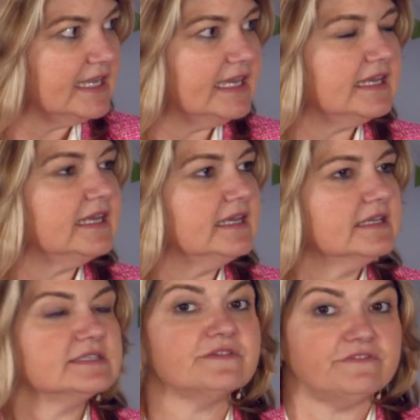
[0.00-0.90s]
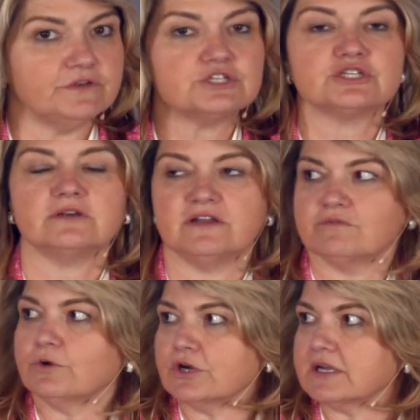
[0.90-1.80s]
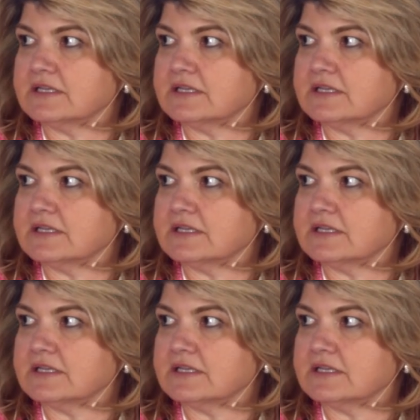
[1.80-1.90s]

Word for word: It is the future of work.